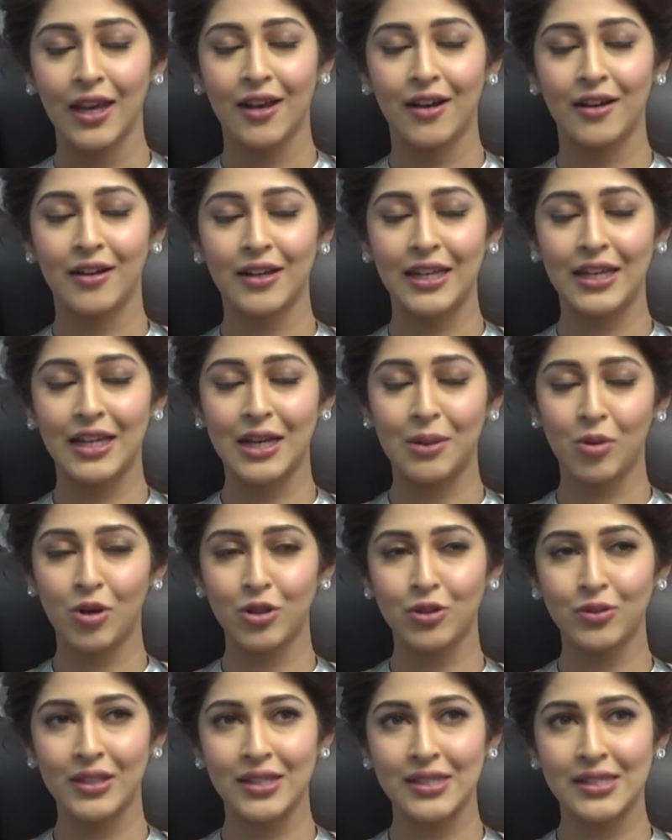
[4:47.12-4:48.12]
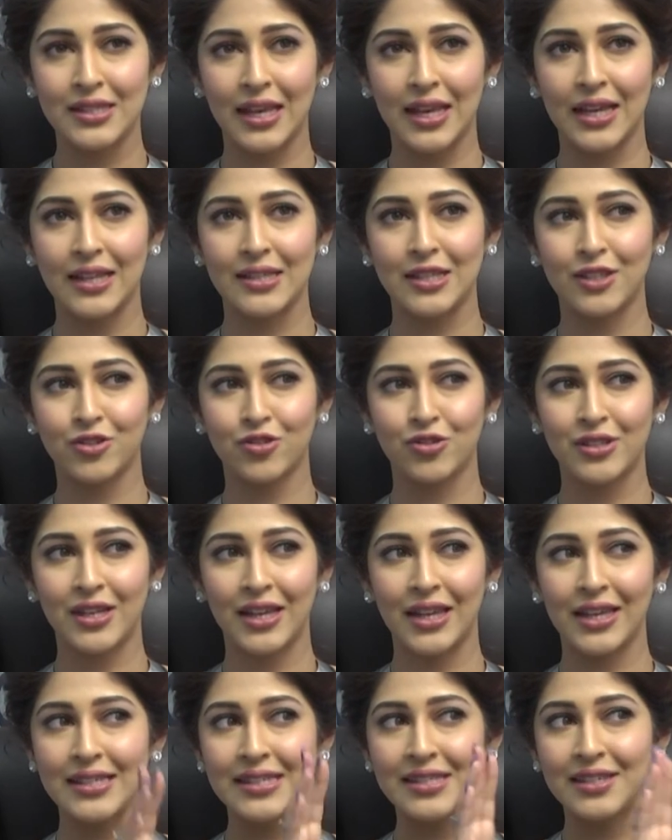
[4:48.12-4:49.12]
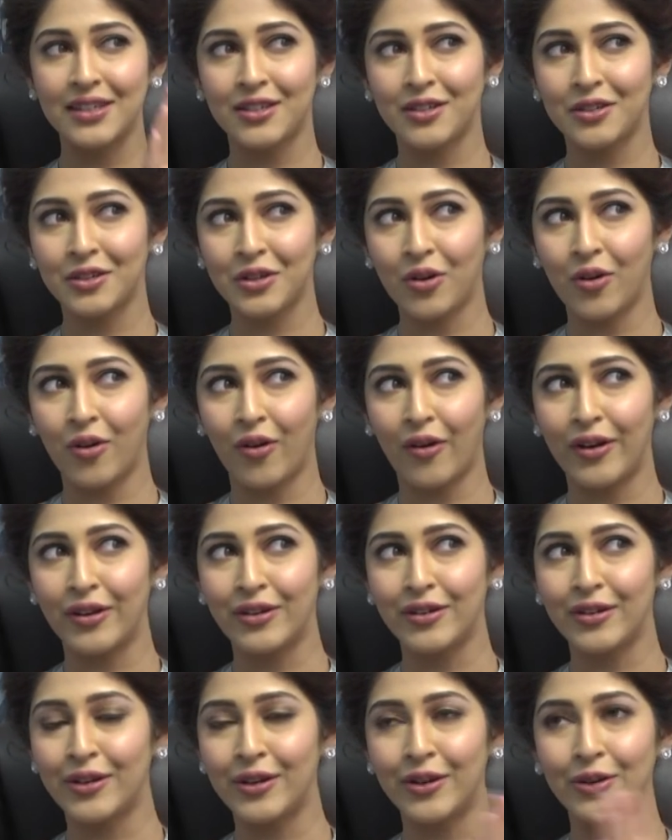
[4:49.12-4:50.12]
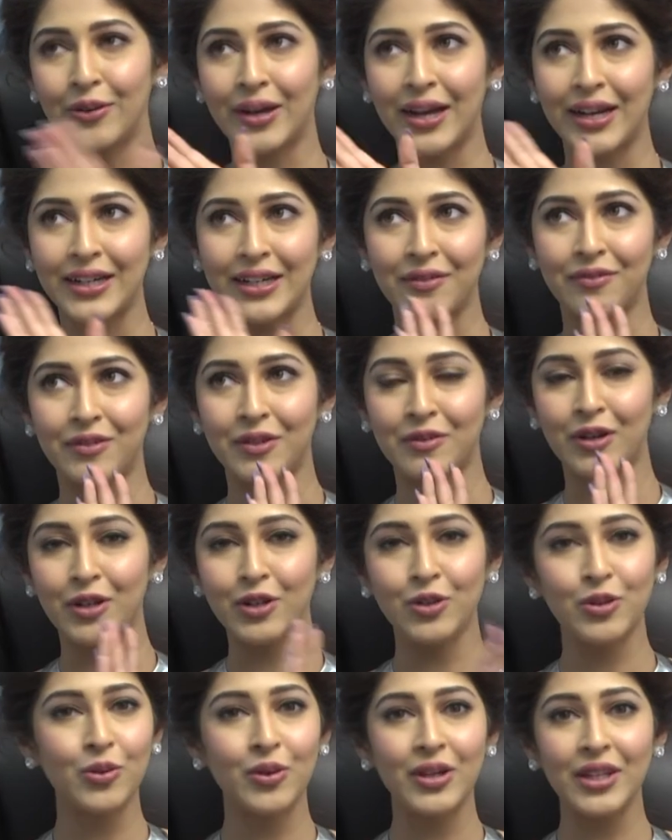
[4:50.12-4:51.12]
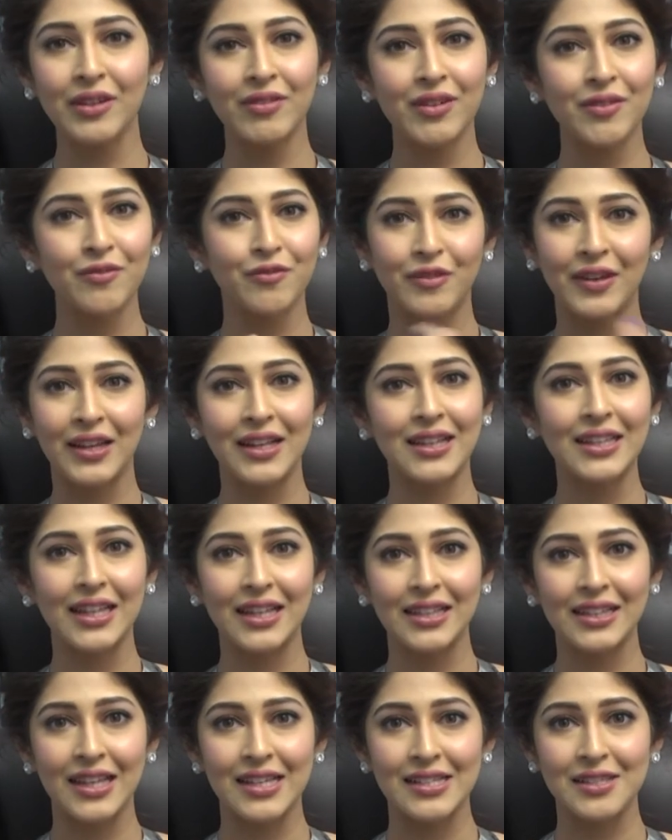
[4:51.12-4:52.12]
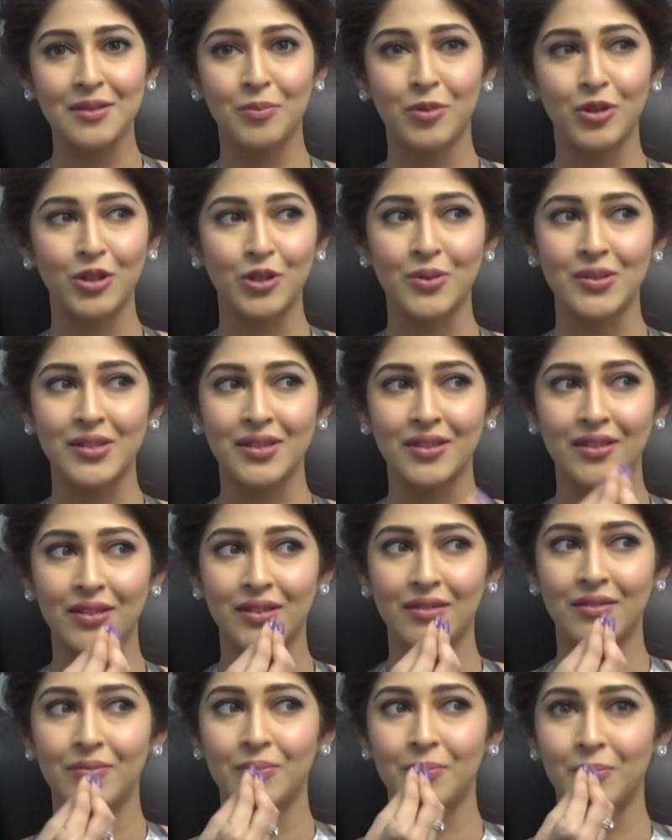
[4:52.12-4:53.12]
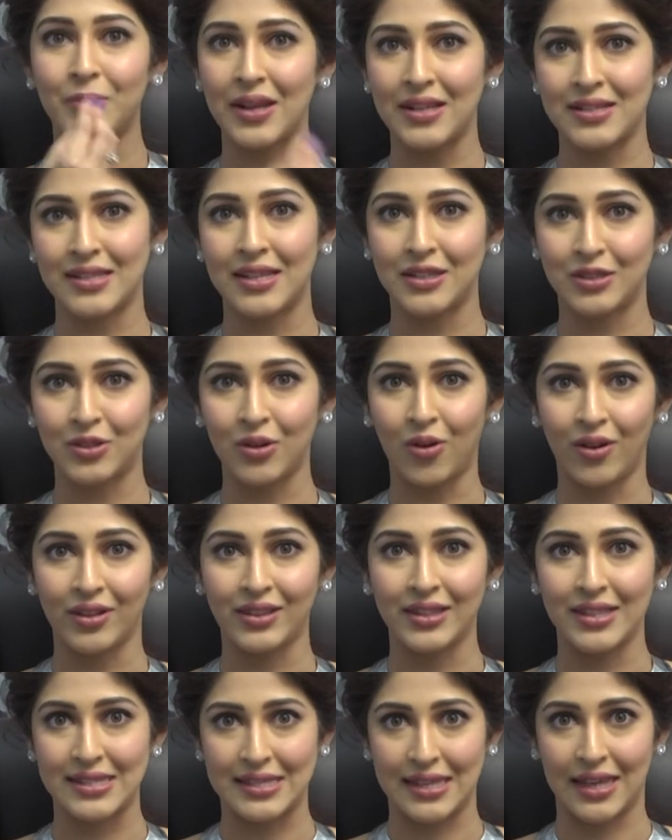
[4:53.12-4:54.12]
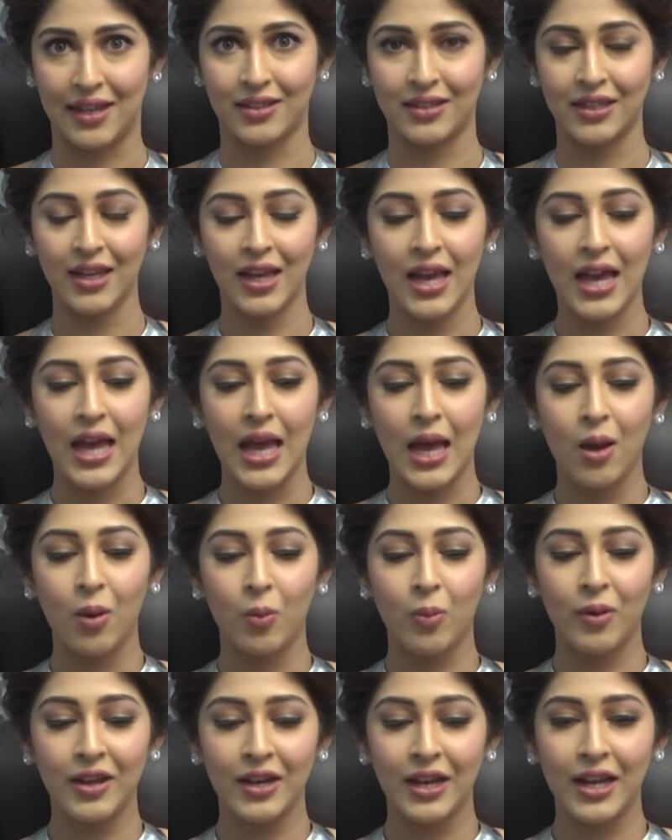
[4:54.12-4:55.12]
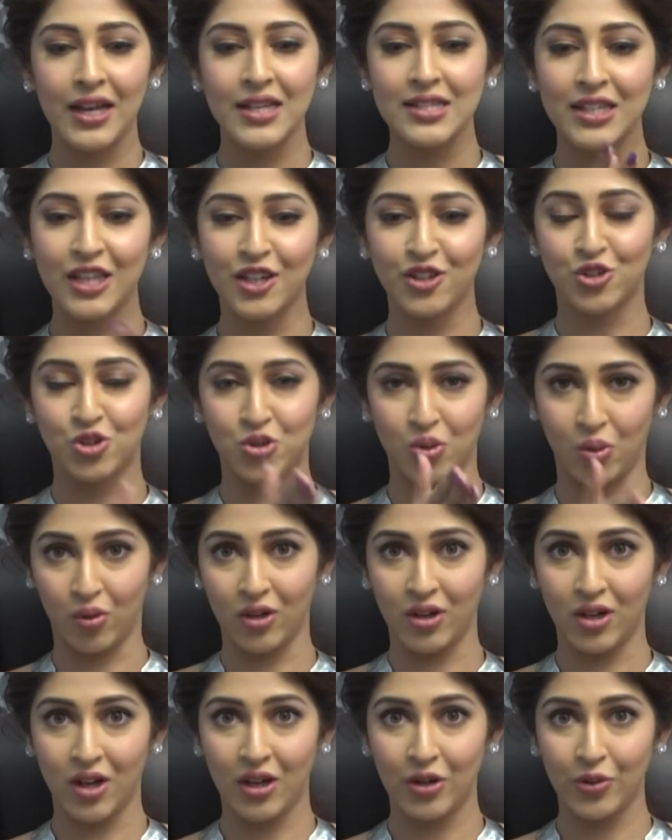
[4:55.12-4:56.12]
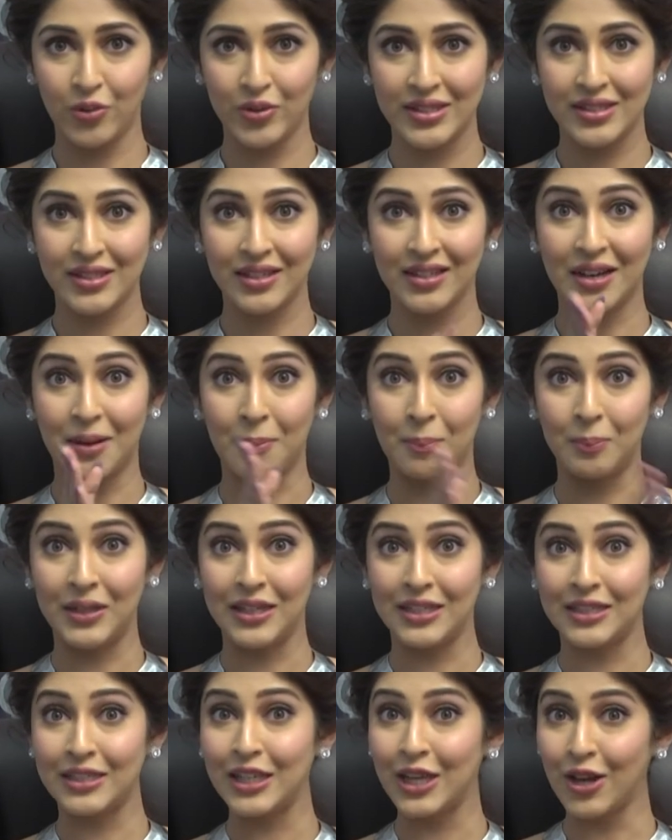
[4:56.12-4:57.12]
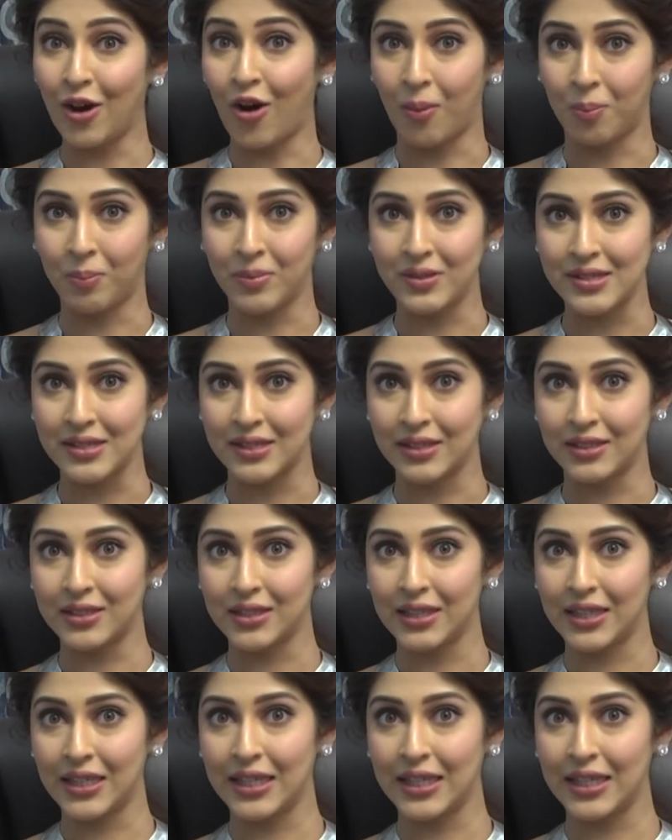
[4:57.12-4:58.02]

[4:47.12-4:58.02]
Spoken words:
He'll come onto the sets and just like sit in a corner, look at everyone. You don't even feel that there's a producer present on the set. Whereas Kishore Garu is the completely opposite.